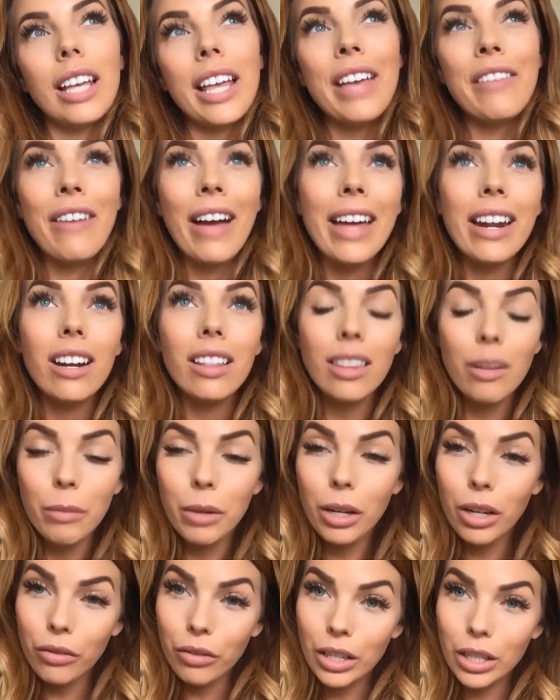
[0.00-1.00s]
If I had
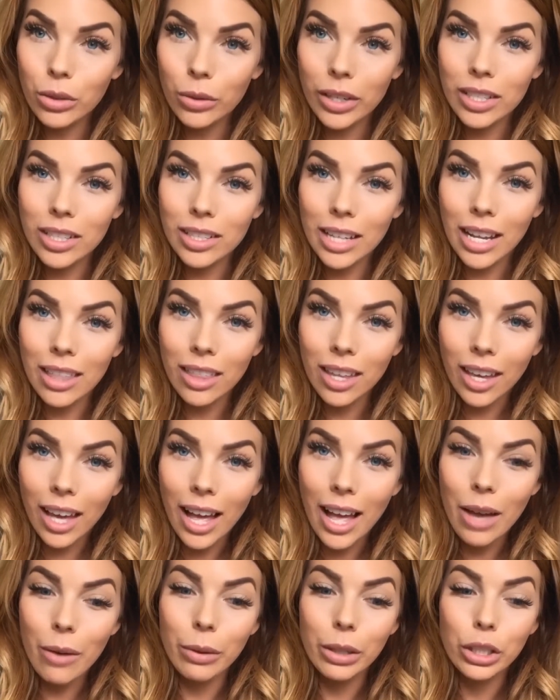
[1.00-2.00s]
unlimited resources, I think
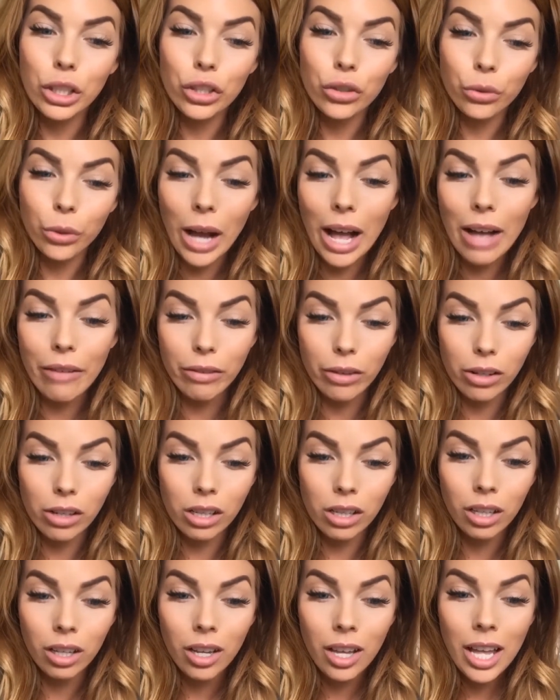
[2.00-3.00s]
I would
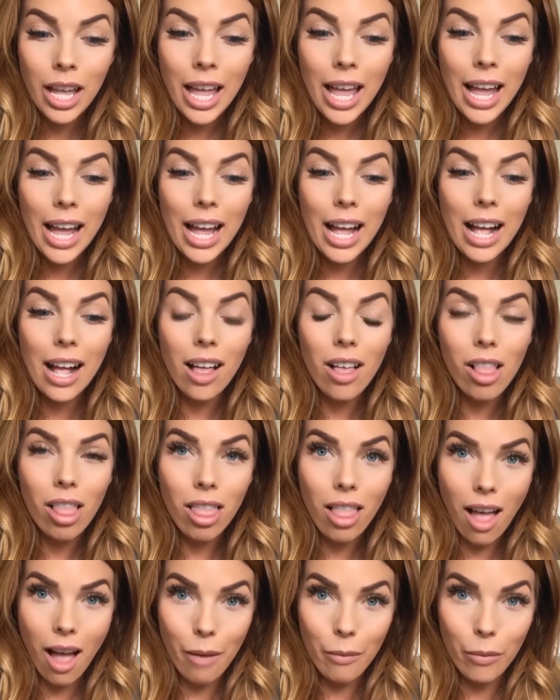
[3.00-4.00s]
travel a
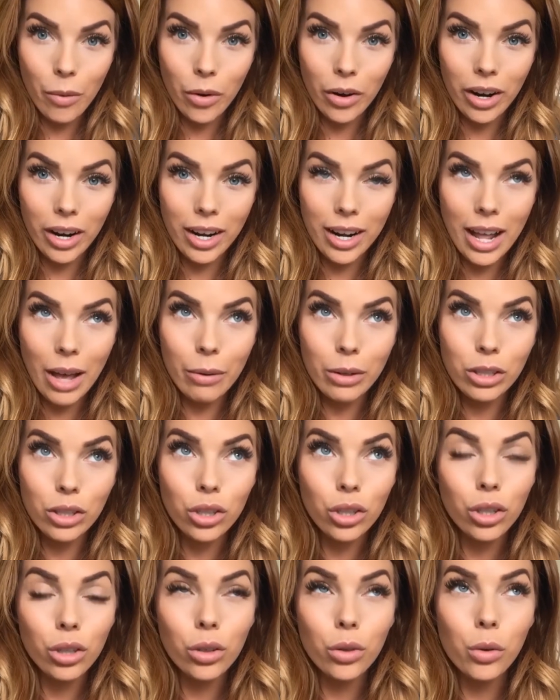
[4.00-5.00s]
lot more, and I would
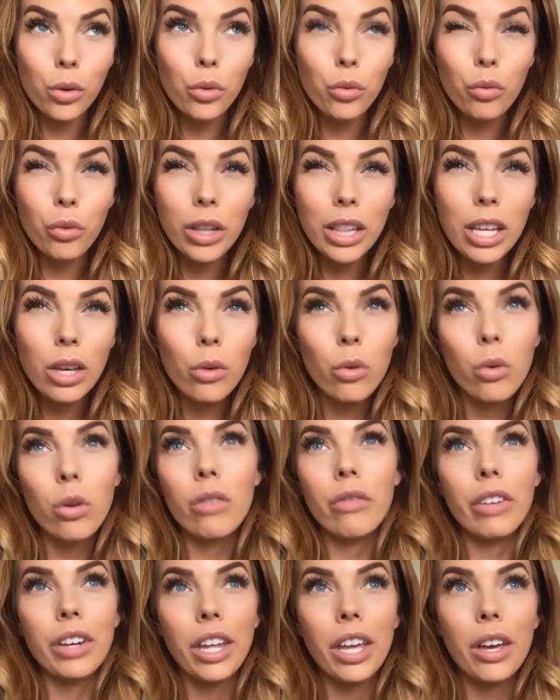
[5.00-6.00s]
do really
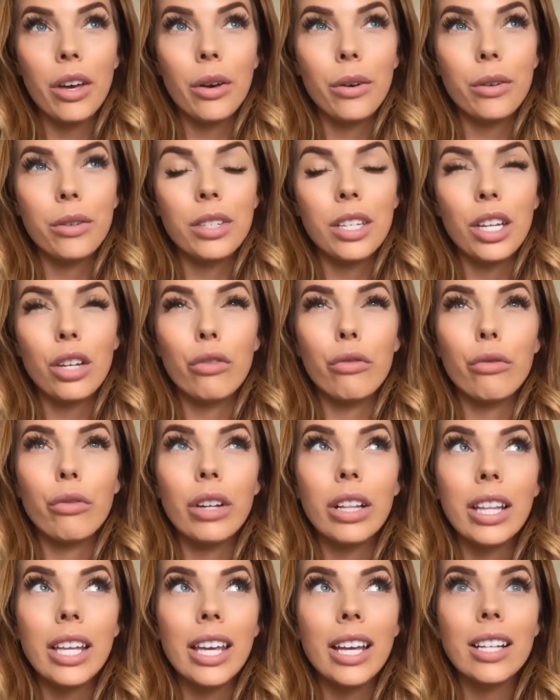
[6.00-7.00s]
cool videos in
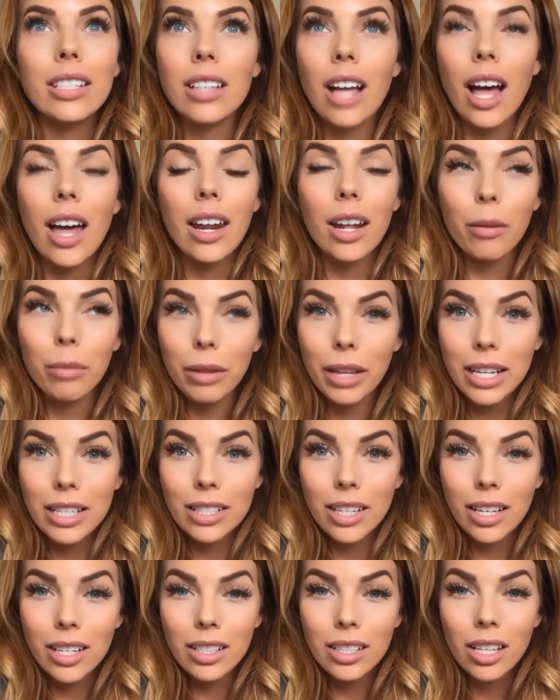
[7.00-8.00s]
really exotic
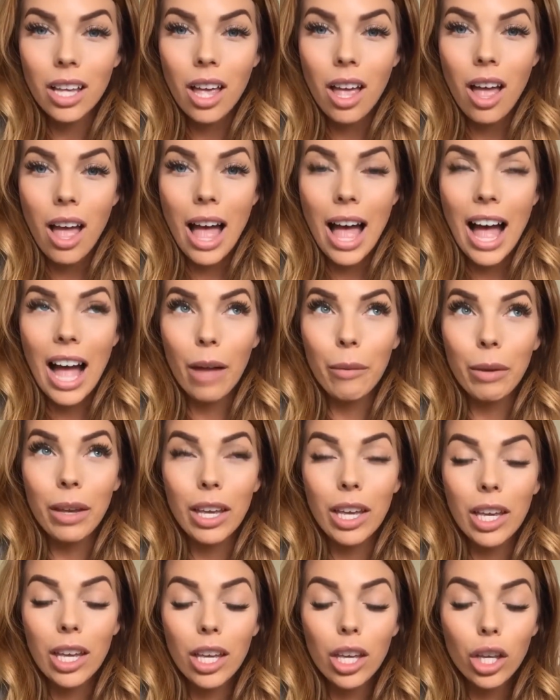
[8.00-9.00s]
places. I'm a
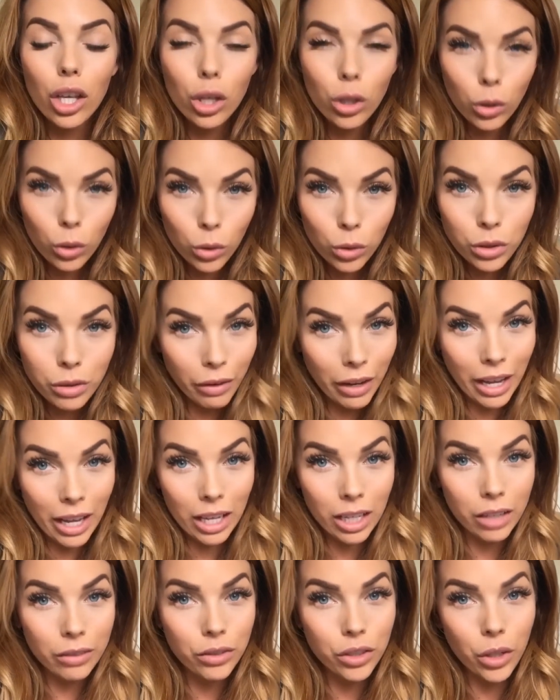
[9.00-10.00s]
huge
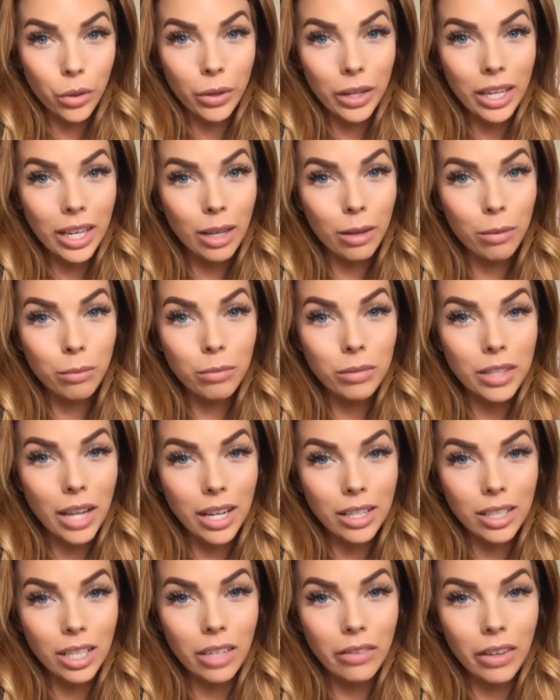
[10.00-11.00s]
fan of
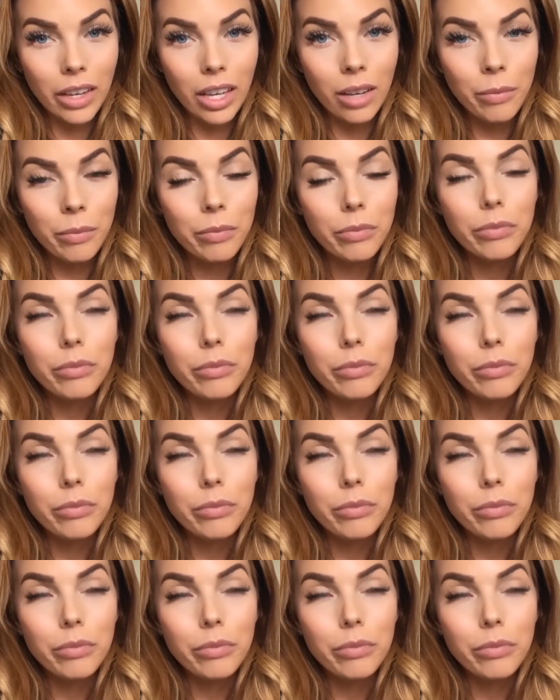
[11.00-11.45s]
JoeyKim.tv.